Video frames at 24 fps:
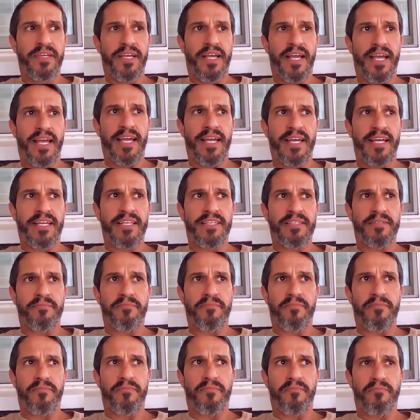And
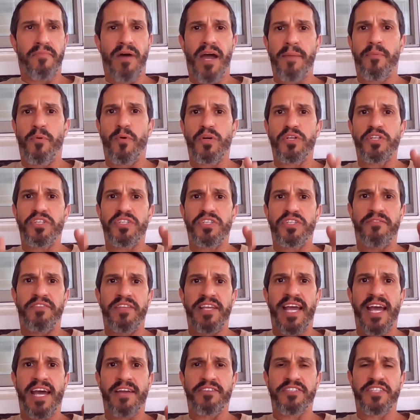my portion of the
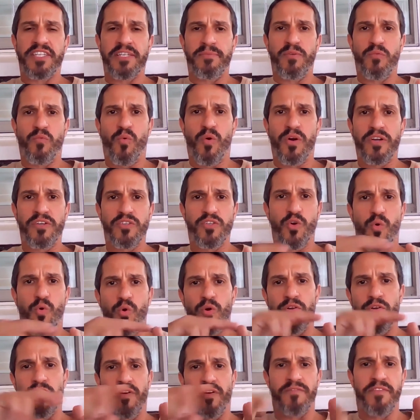ad is going to be
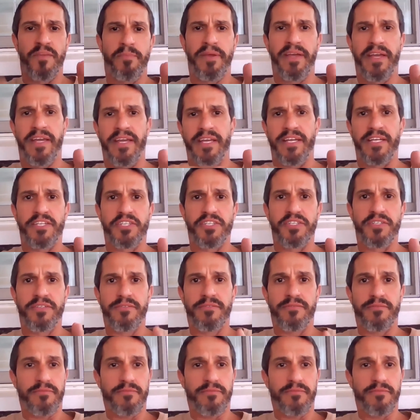1/4 of the page.